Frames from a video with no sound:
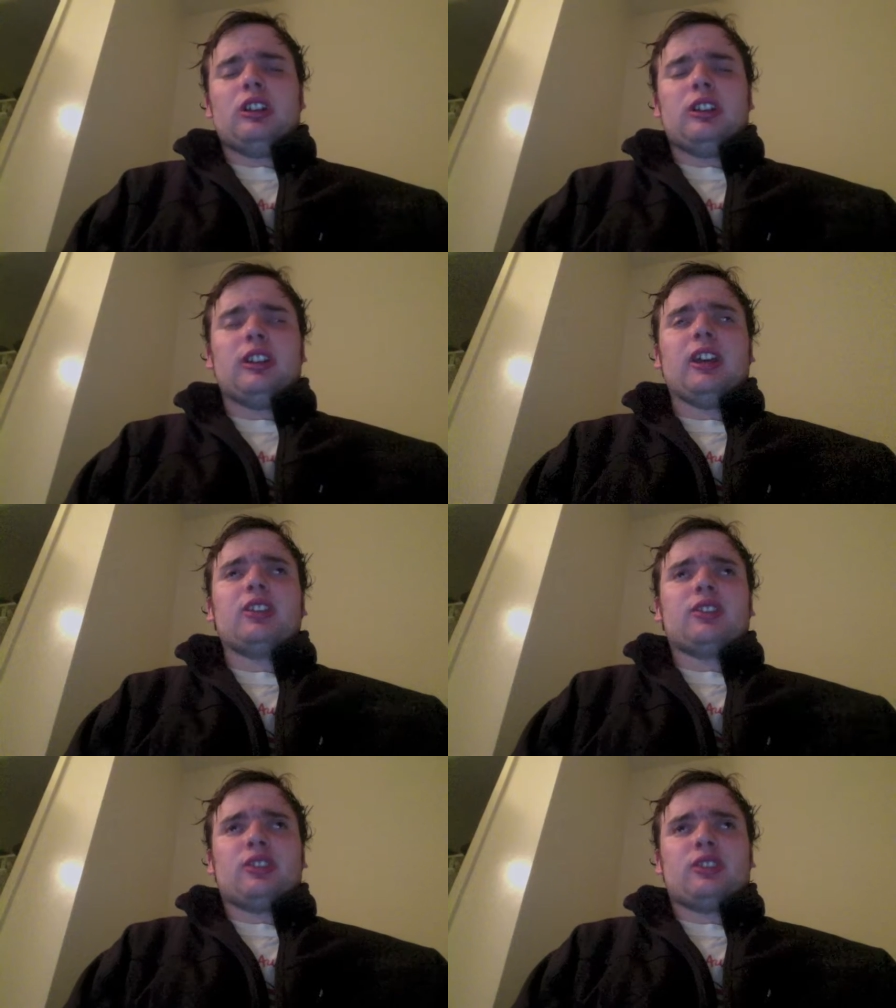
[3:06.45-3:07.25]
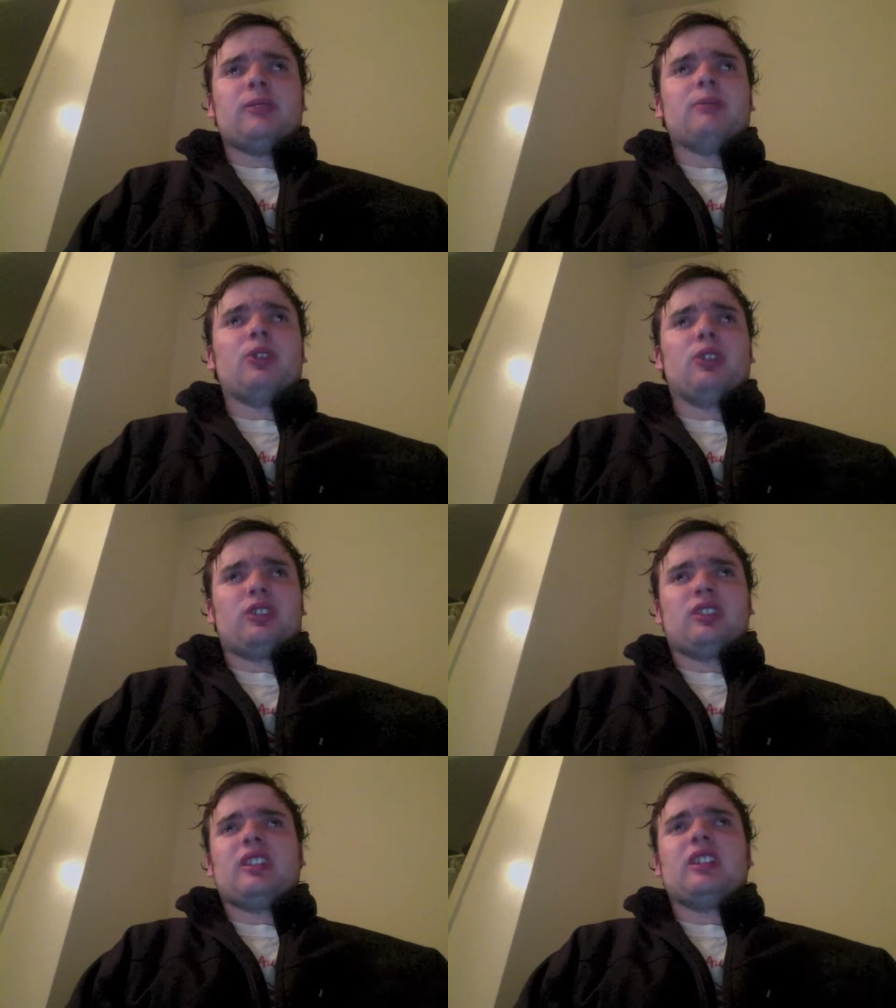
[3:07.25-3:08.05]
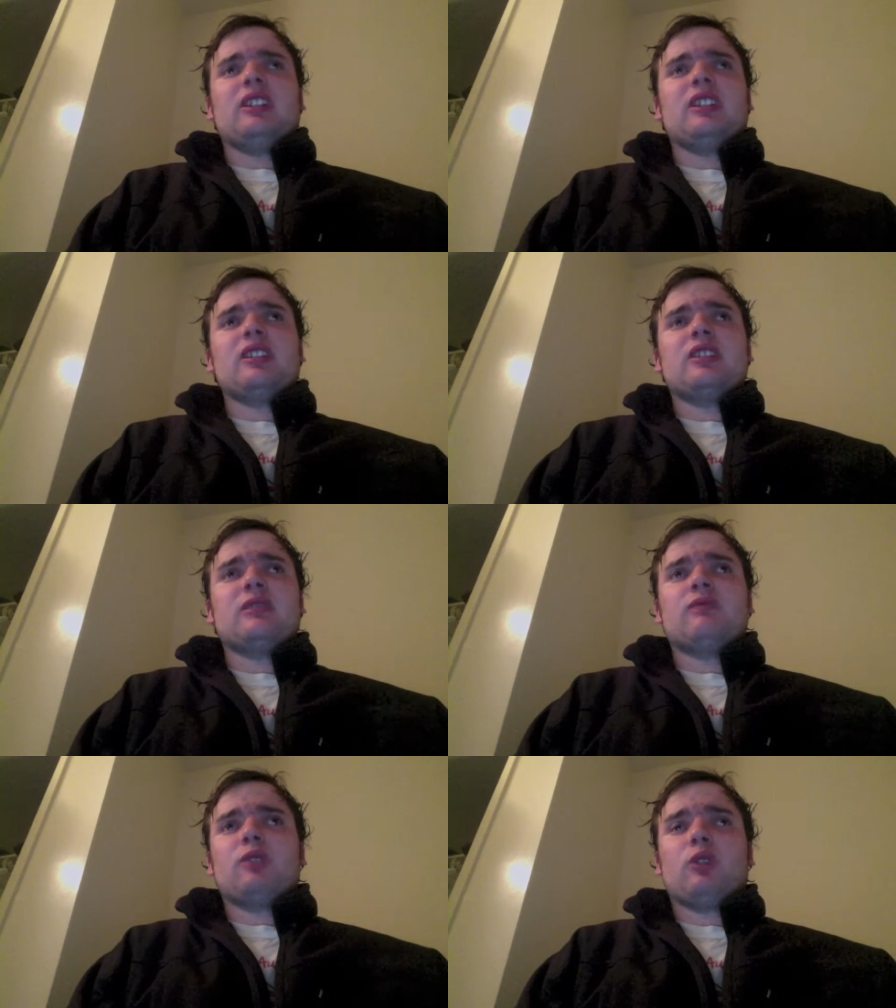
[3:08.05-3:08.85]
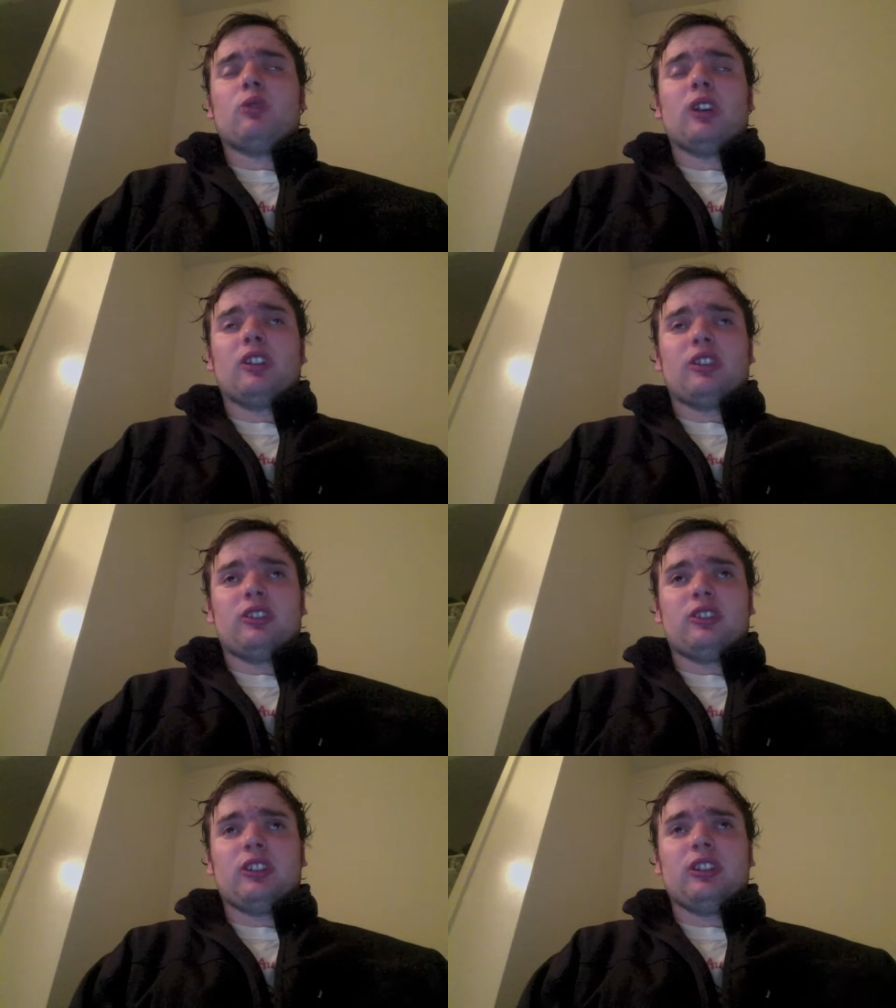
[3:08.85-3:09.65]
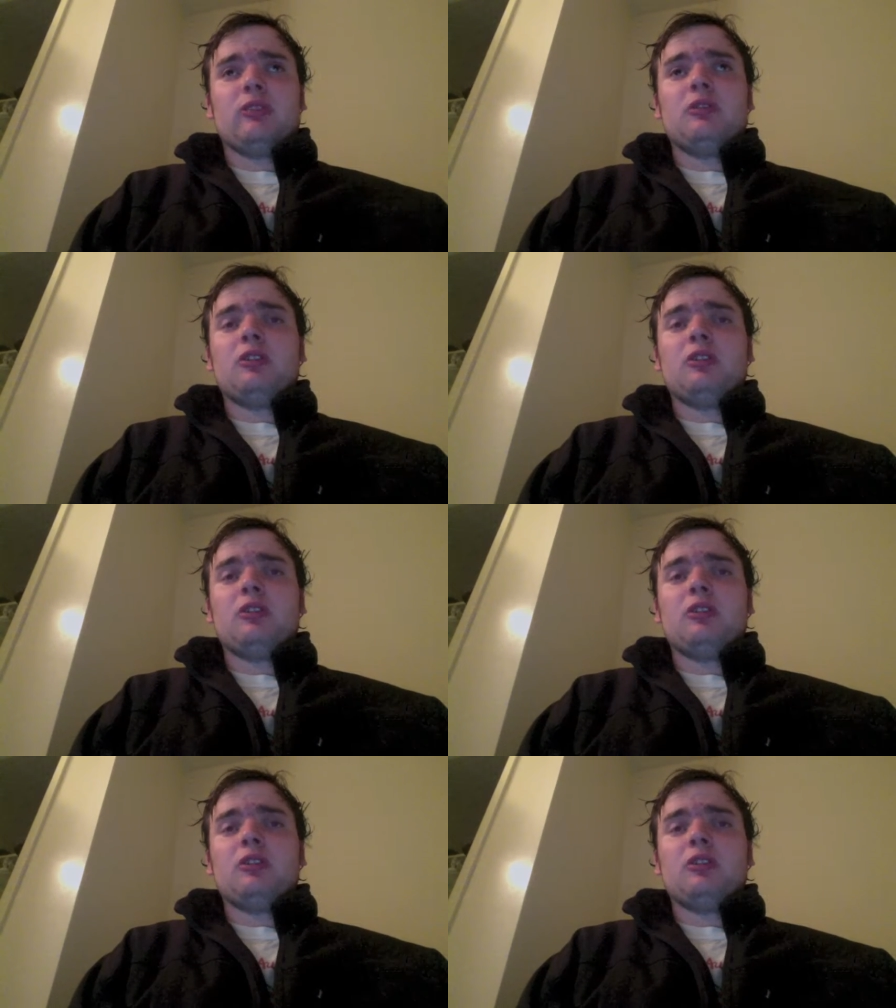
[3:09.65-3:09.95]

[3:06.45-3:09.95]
and that is Austin Morris. And he is, quite honestly,